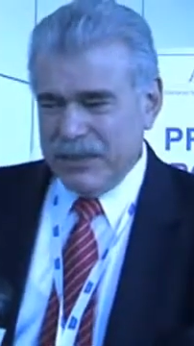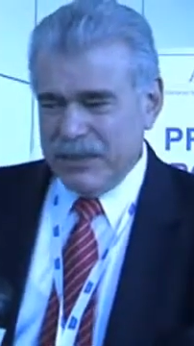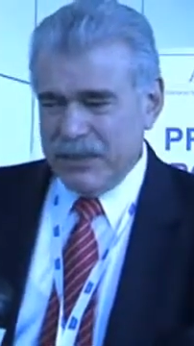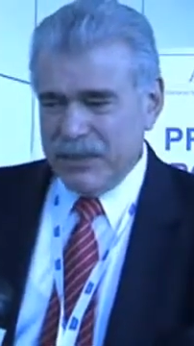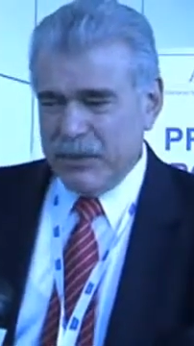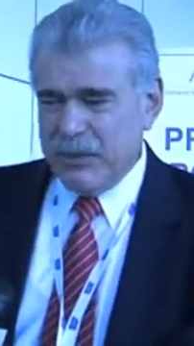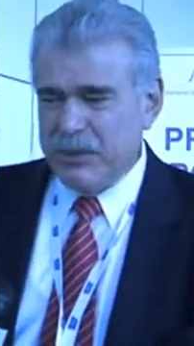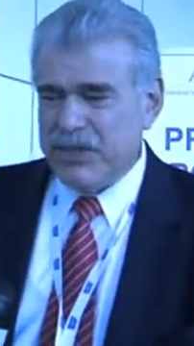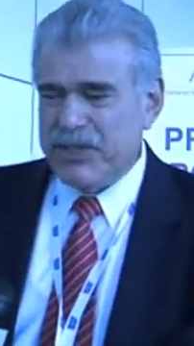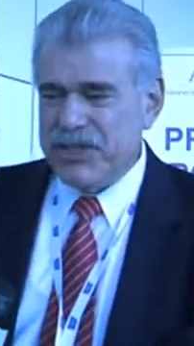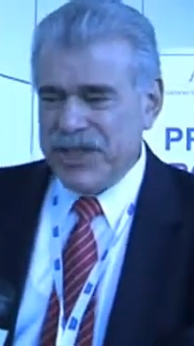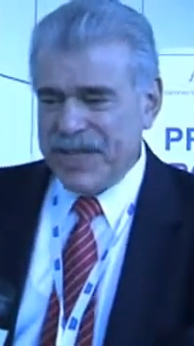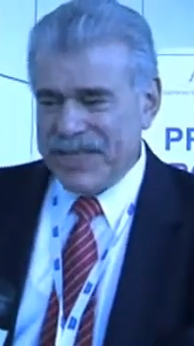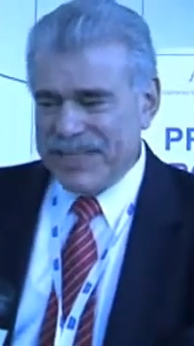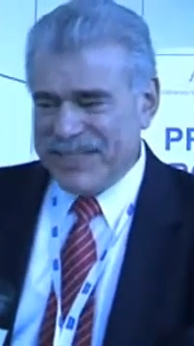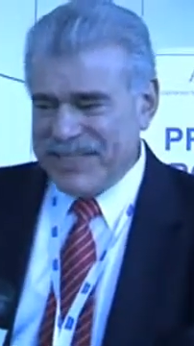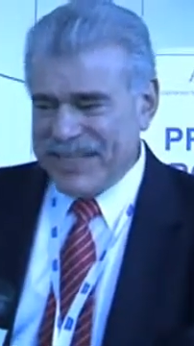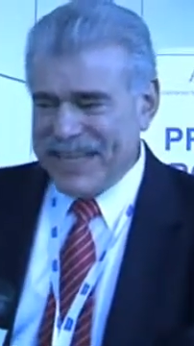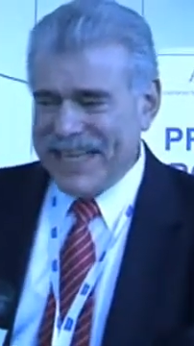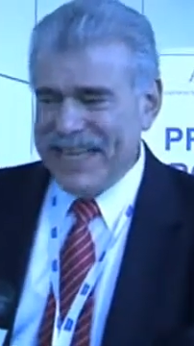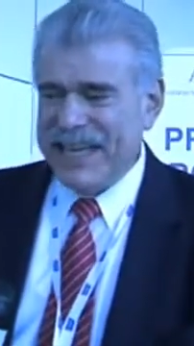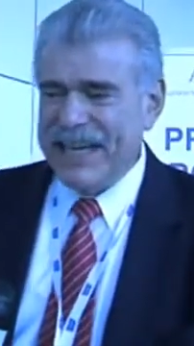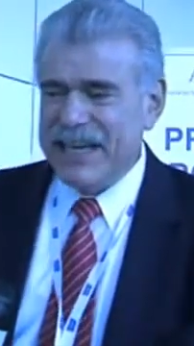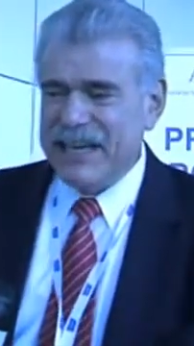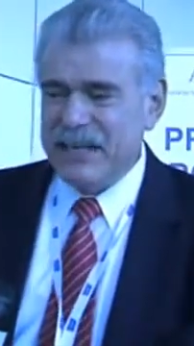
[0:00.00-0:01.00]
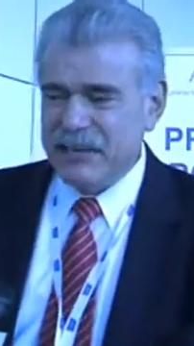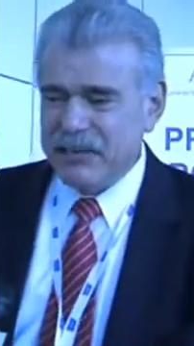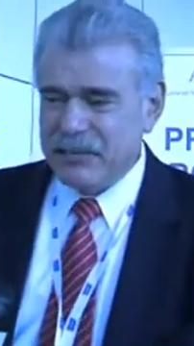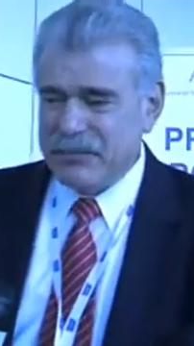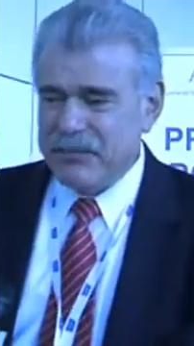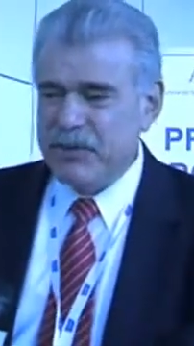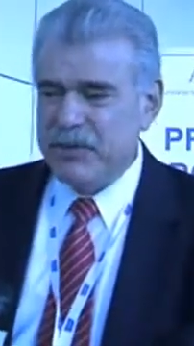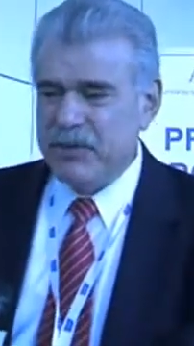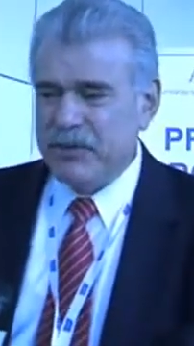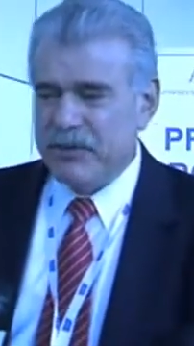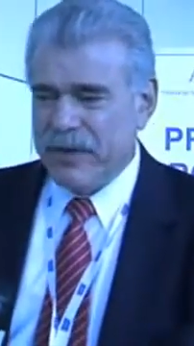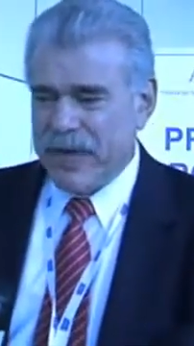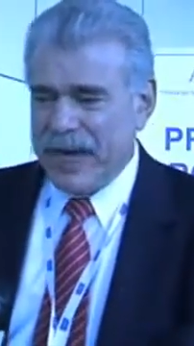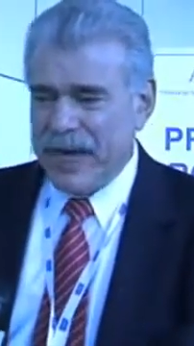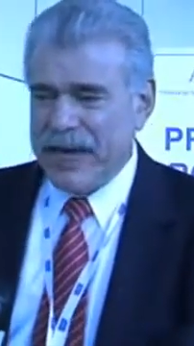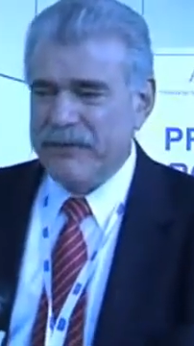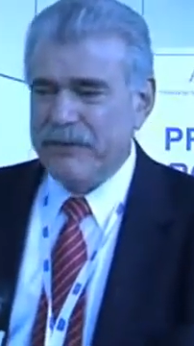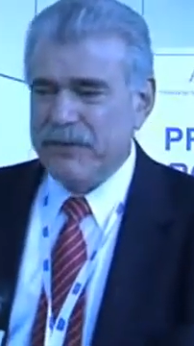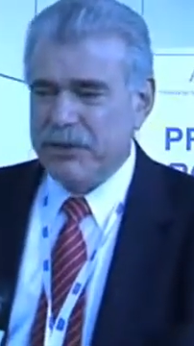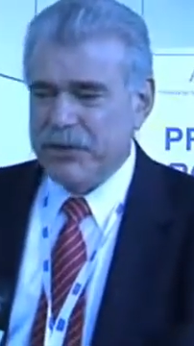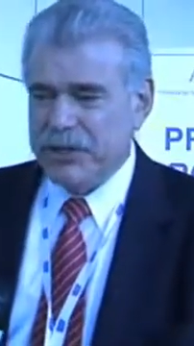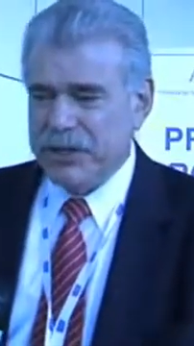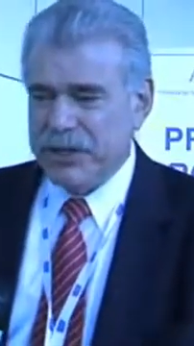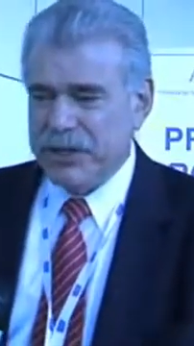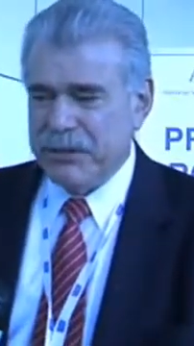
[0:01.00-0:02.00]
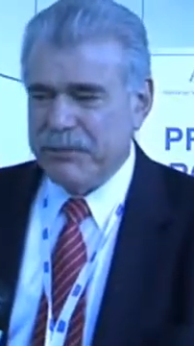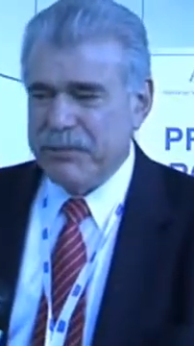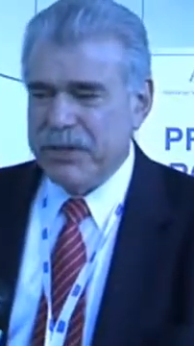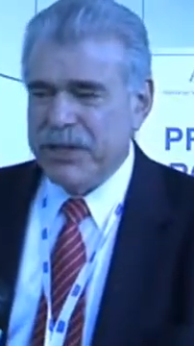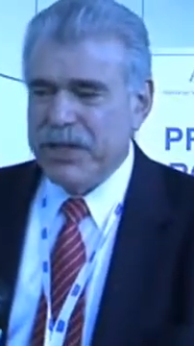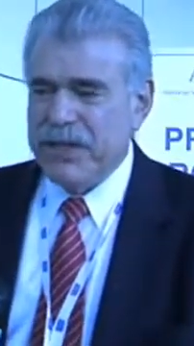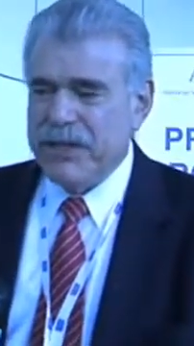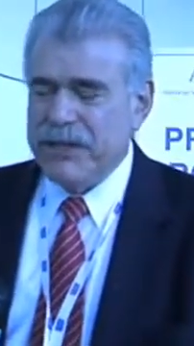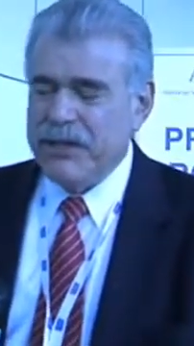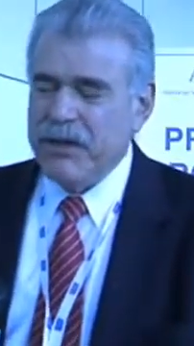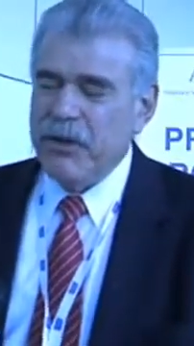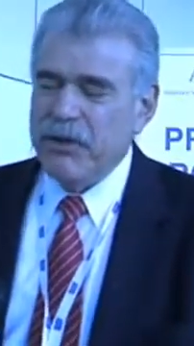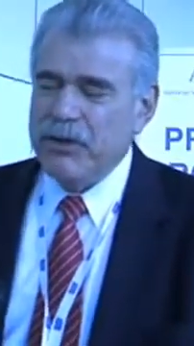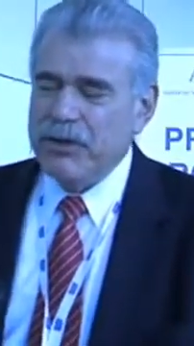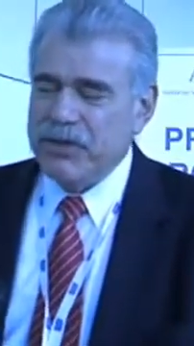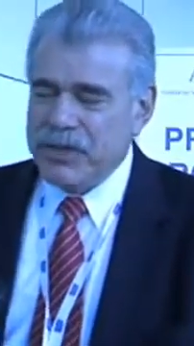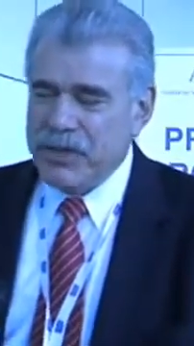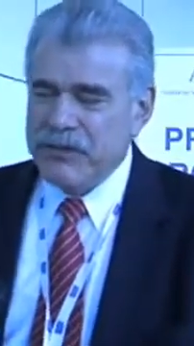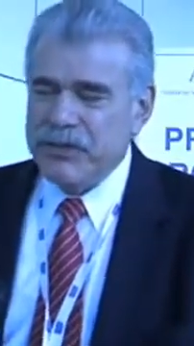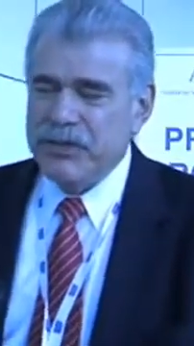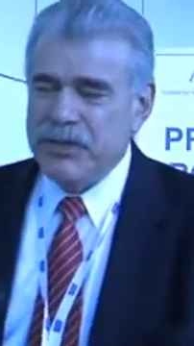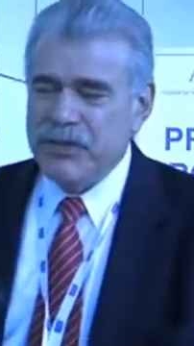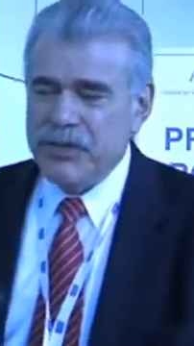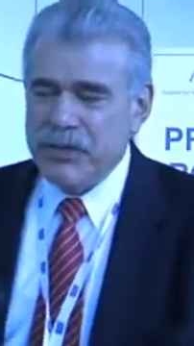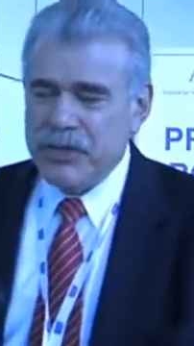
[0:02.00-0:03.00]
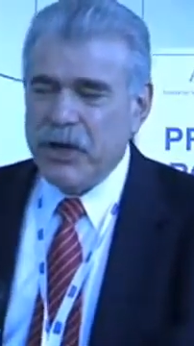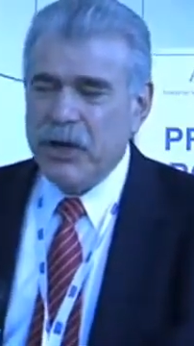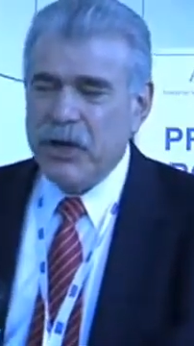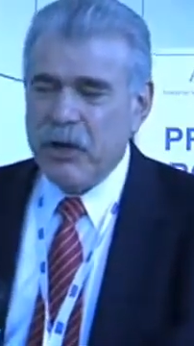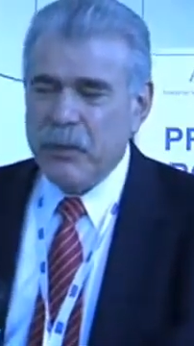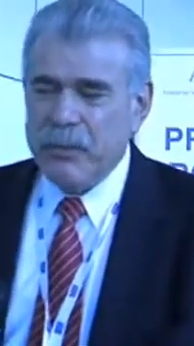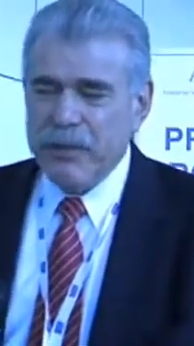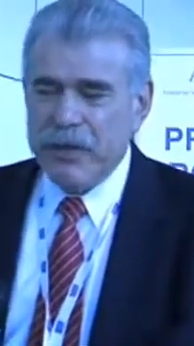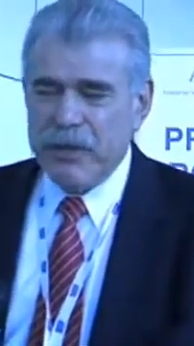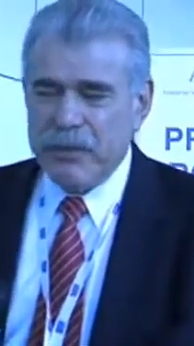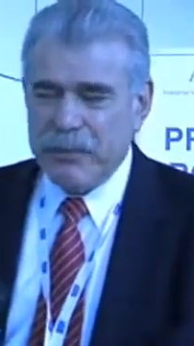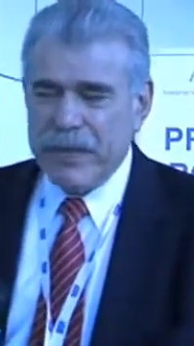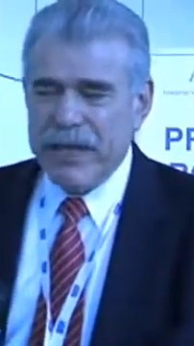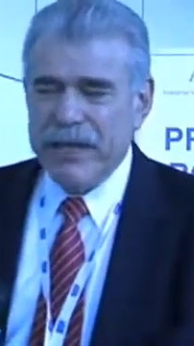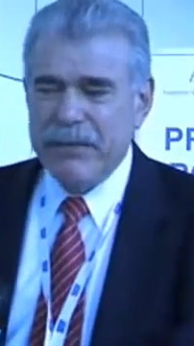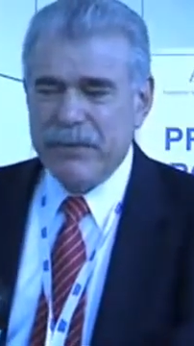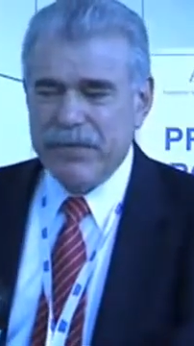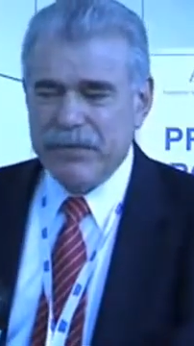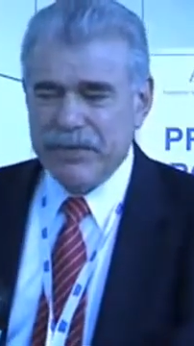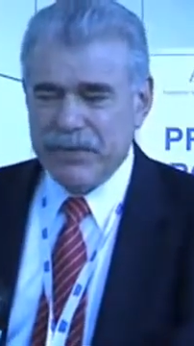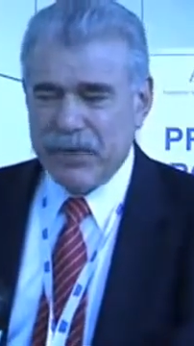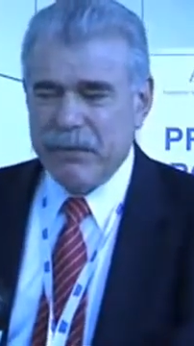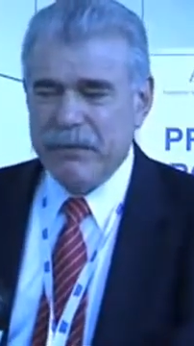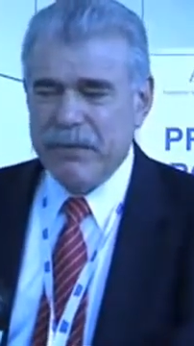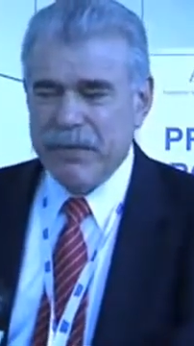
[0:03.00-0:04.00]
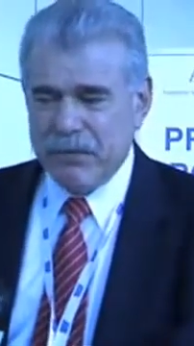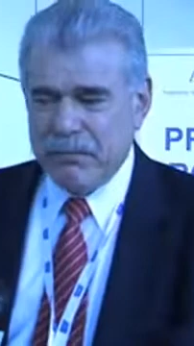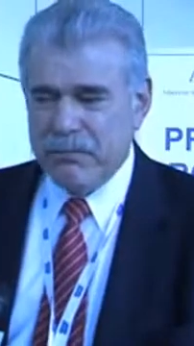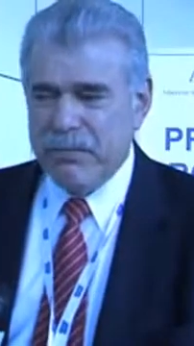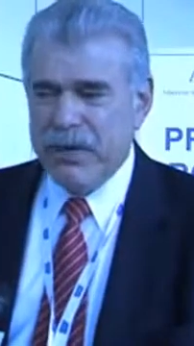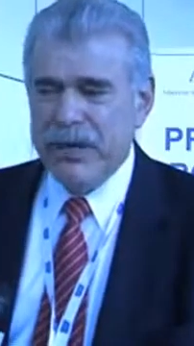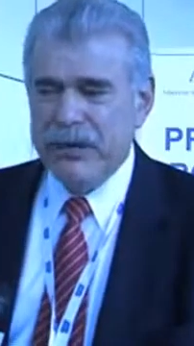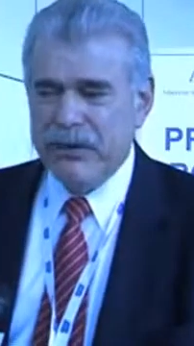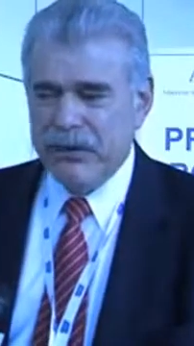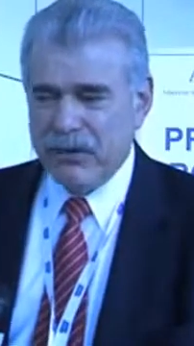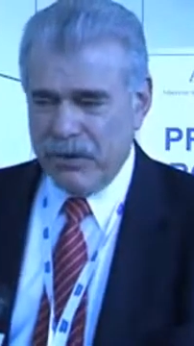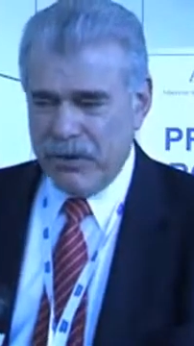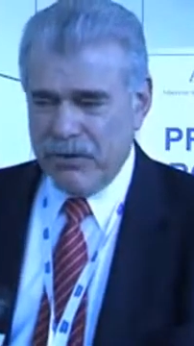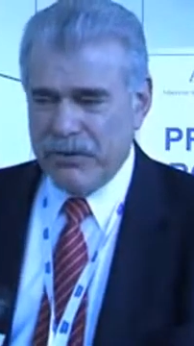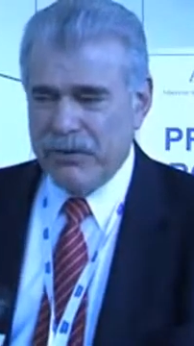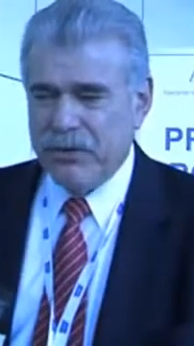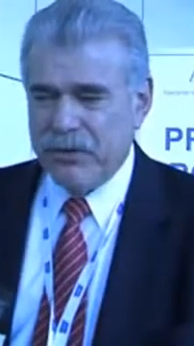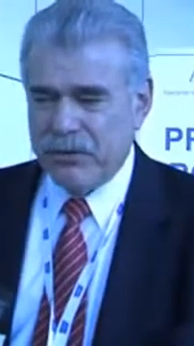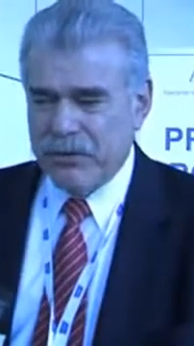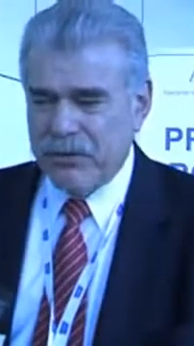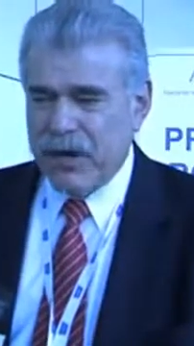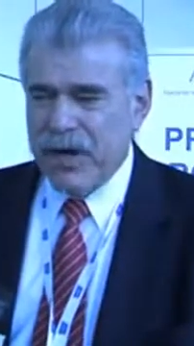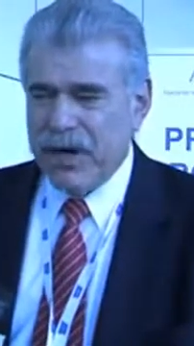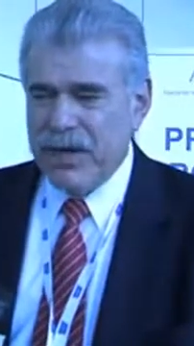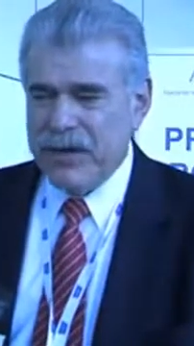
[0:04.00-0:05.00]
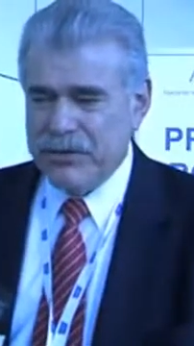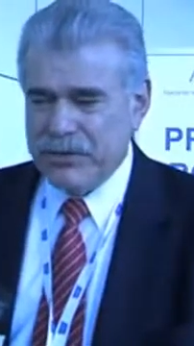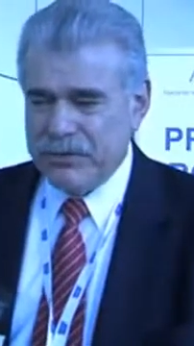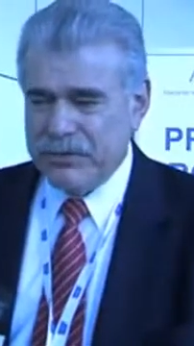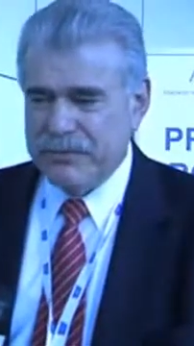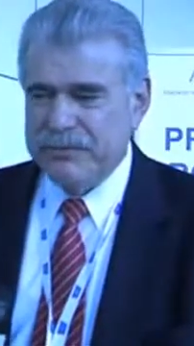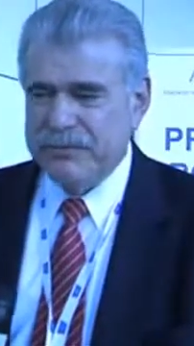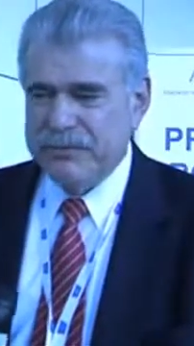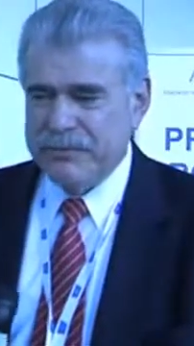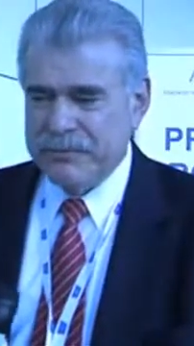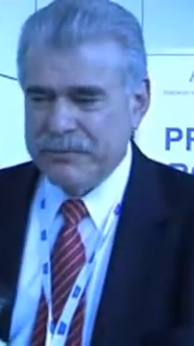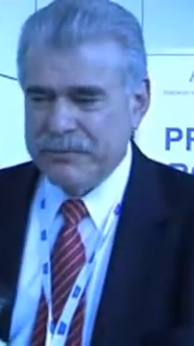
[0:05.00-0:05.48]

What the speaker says: shall we say, tale of survivorship that always gives us the hope there may be something better on the horizon.